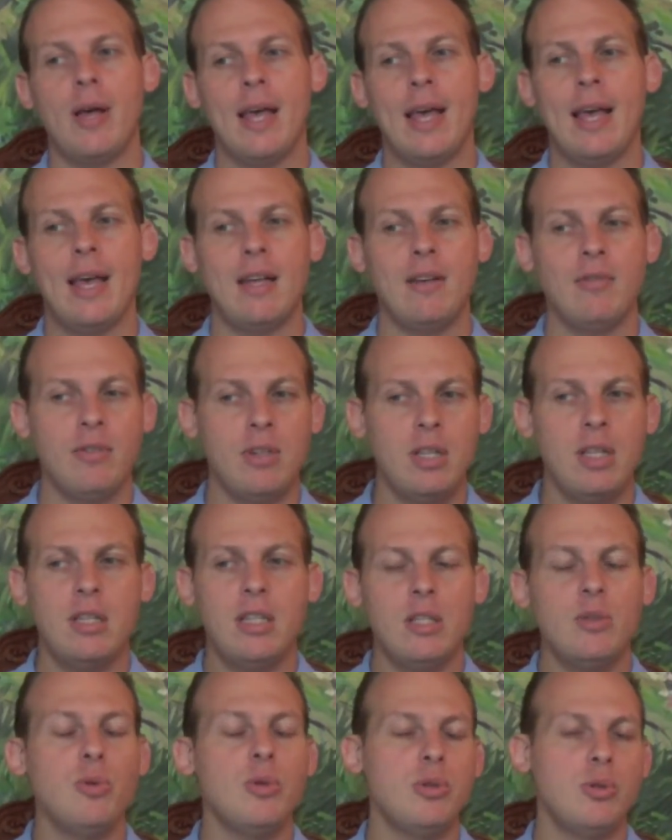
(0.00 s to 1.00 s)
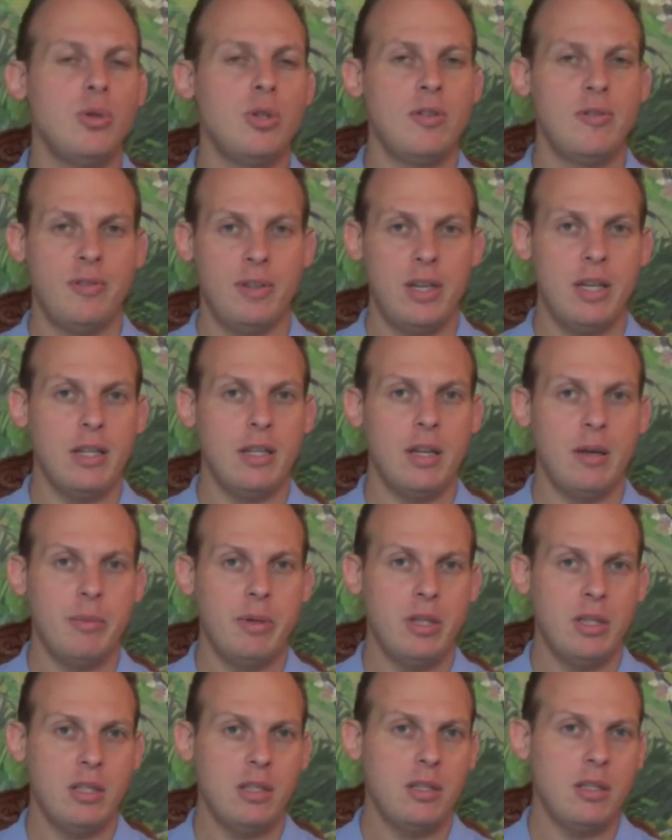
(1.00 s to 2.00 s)
And really, this was sort of it. I
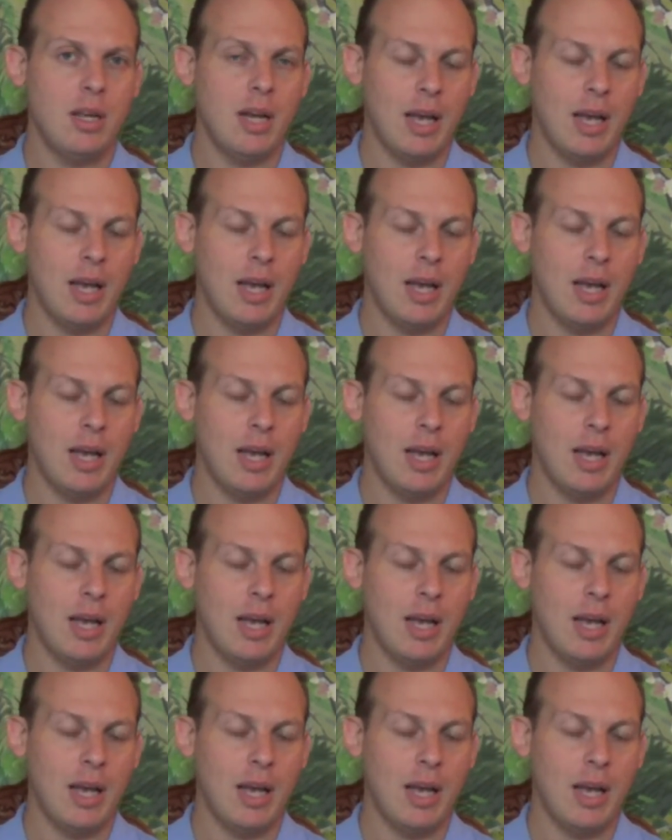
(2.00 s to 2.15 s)
mean,